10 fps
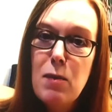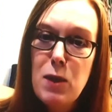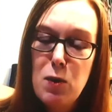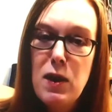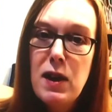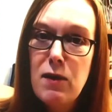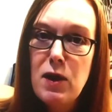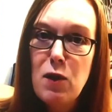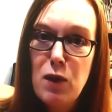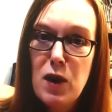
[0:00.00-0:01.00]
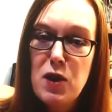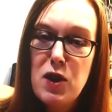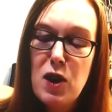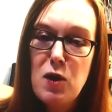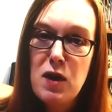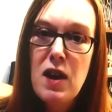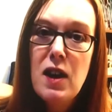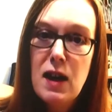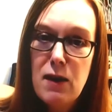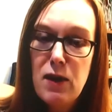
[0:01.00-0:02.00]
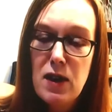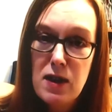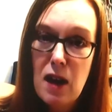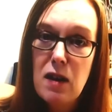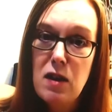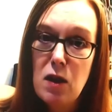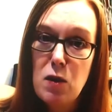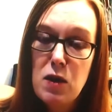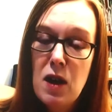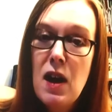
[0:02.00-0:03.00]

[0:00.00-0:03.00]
between giving the first dose and giving the second dose.